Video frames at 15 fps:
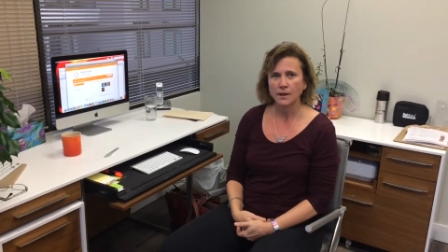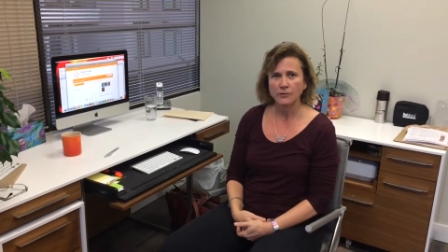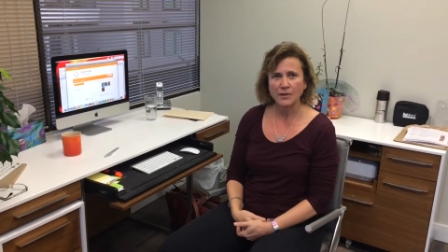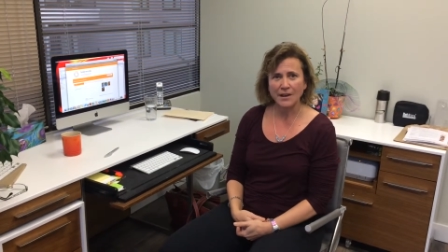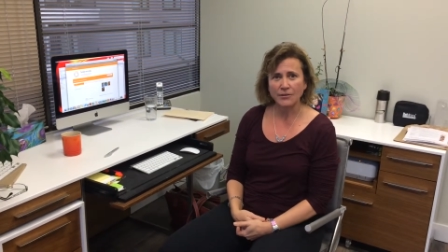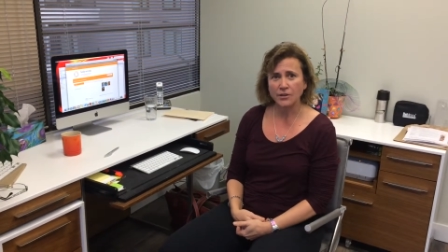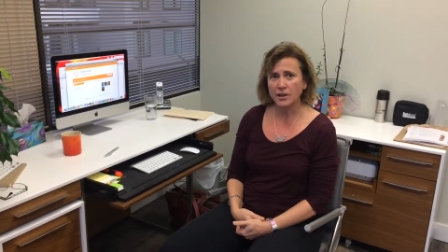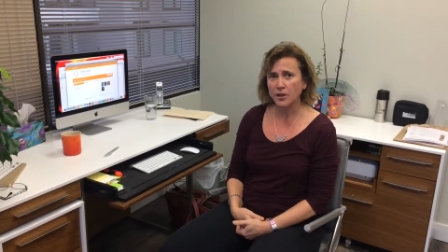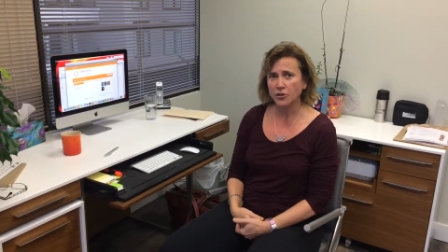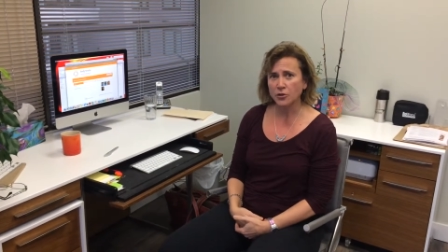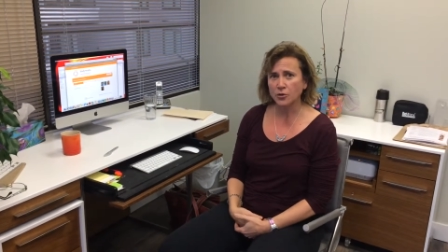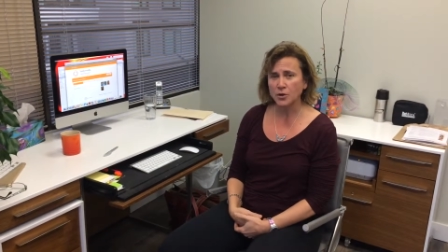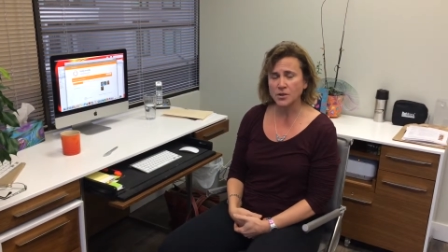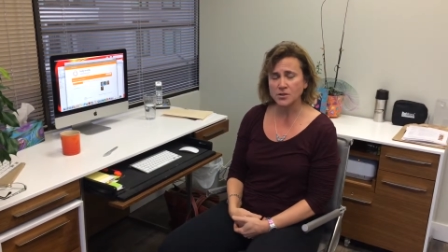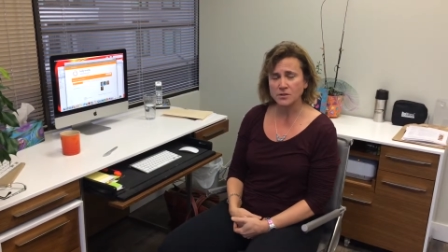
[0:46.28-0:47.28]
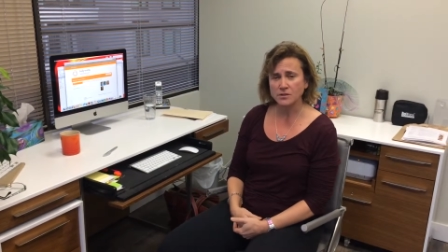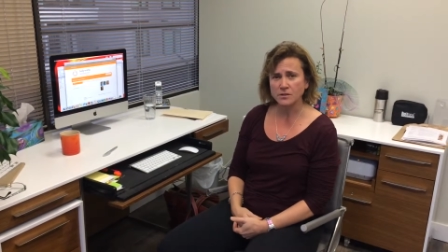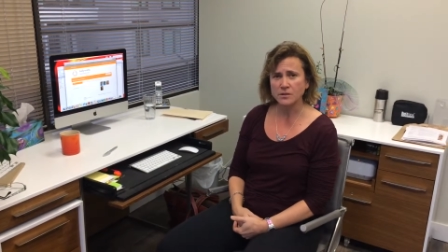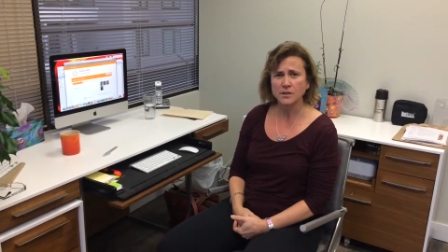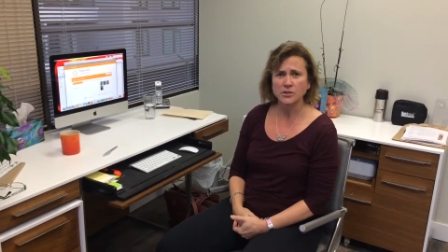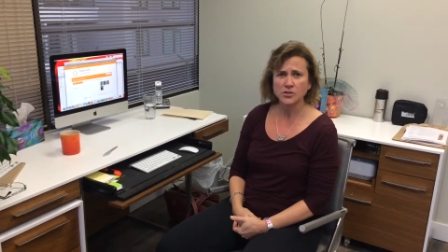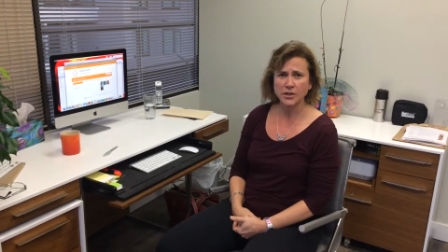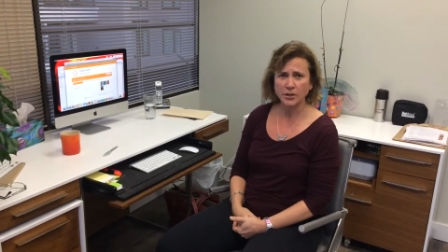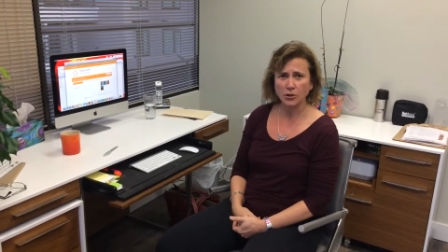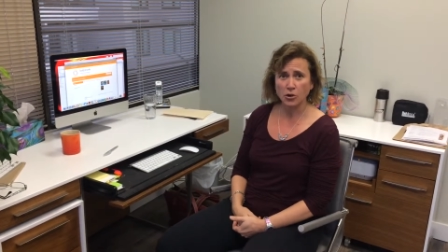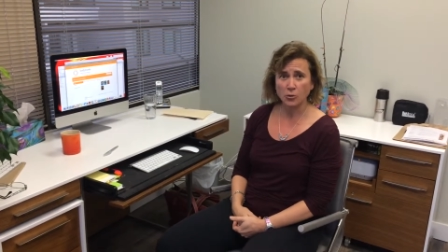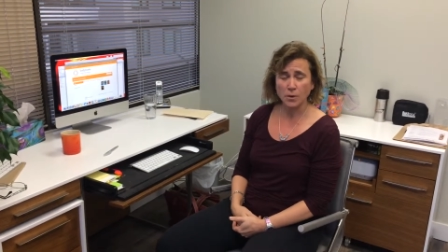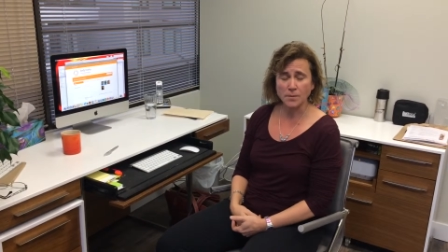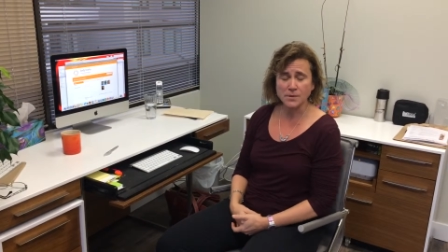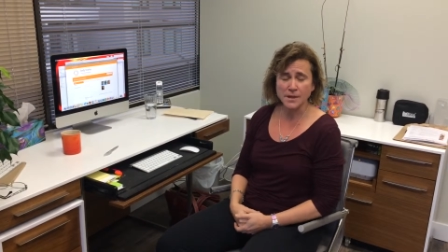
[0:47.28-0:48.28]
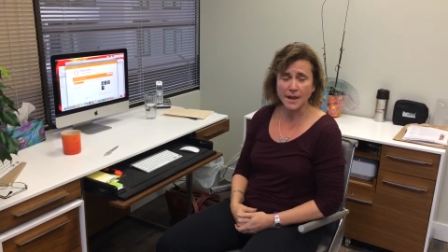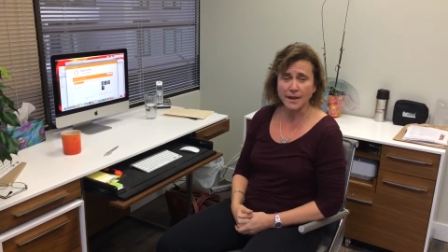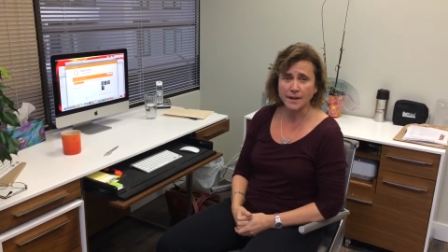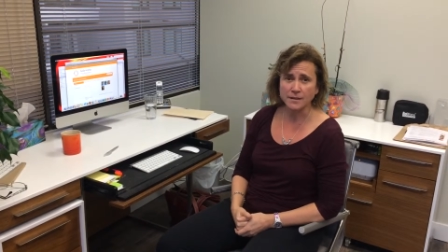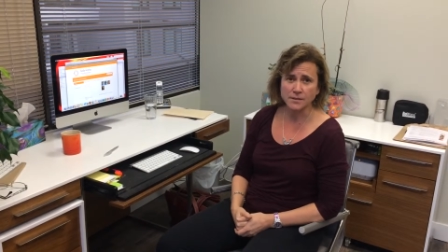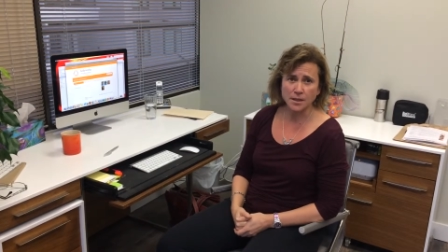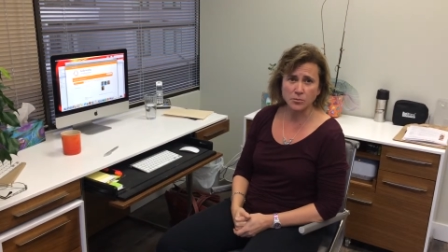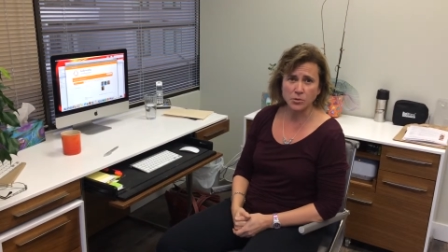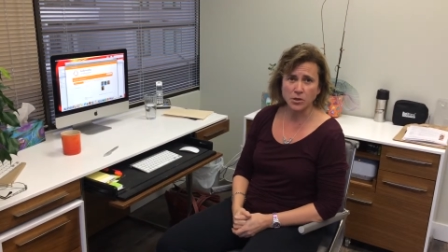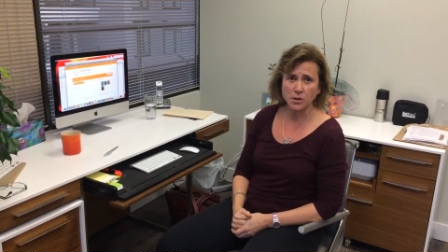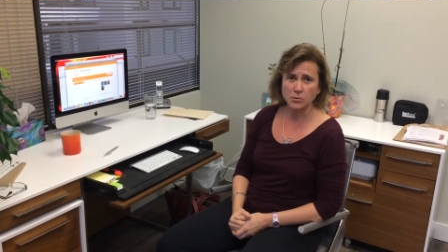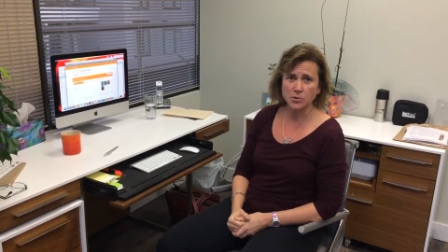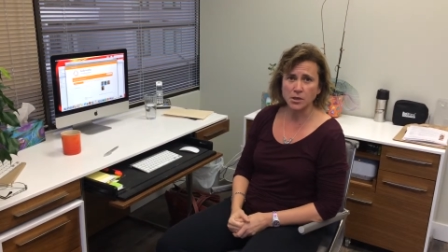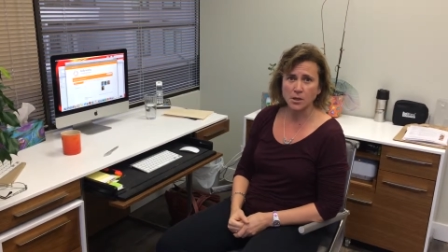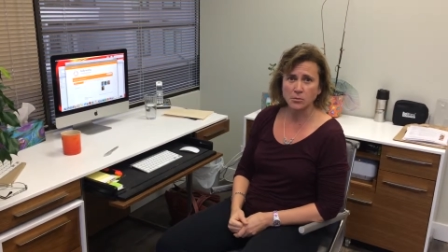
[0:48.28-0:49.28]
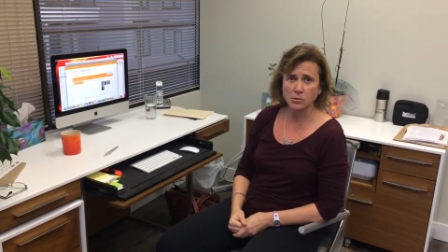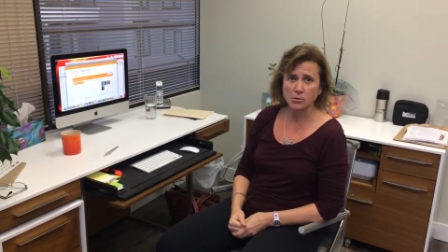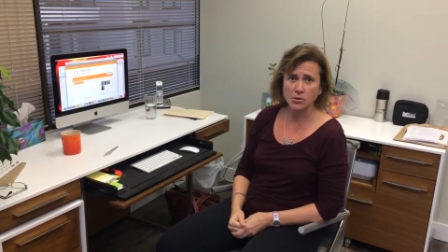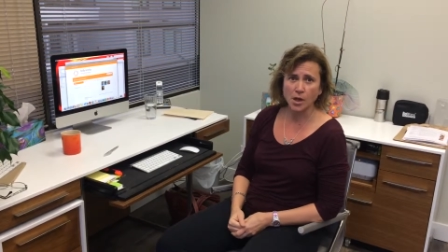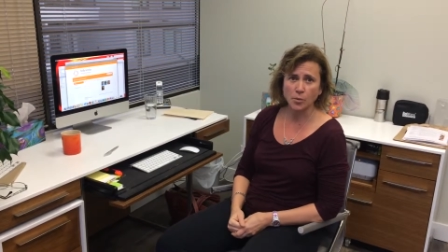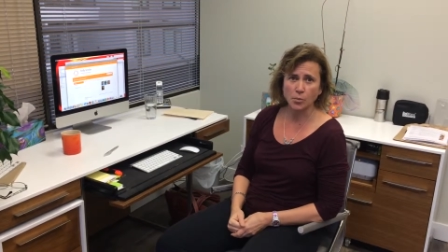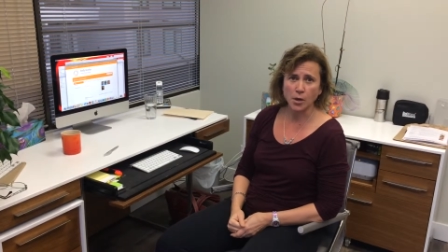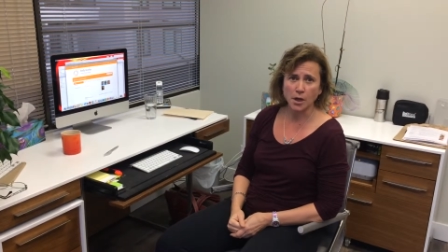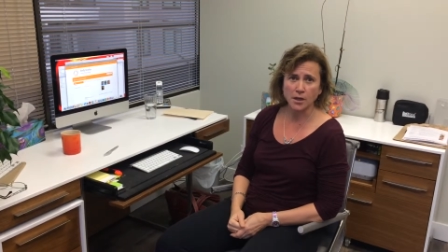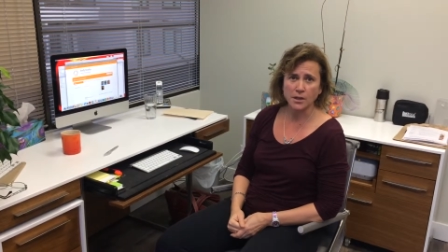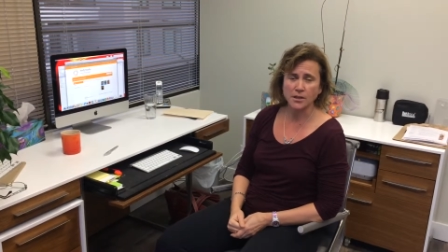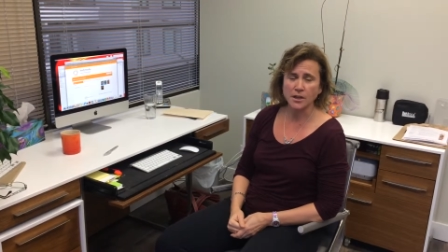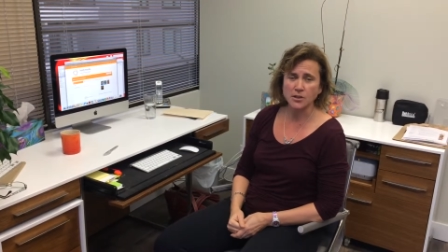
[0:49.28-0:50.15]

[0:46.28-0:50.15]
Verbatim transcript: If you have any other questions, check out our website at w w w dot body